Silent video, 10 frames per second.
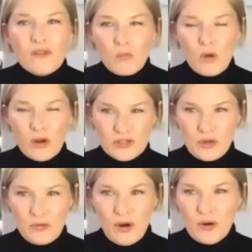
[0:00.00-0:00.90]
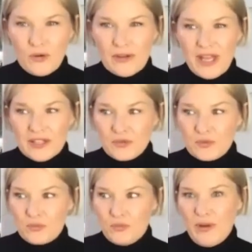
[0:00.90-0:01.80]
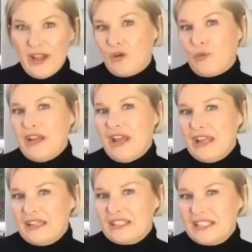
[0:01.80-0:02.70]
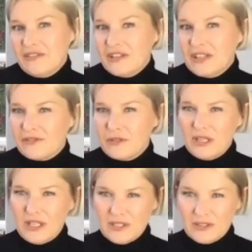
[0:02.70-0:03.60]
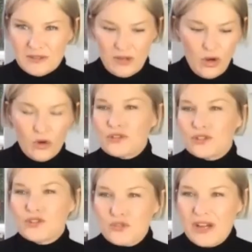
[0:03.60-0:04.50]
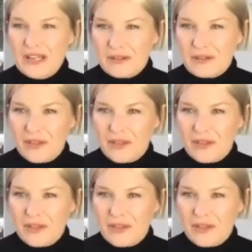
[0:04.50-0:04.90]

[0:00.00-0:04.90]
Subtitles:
and wants to grow, and that's where creativity for me holds its strength.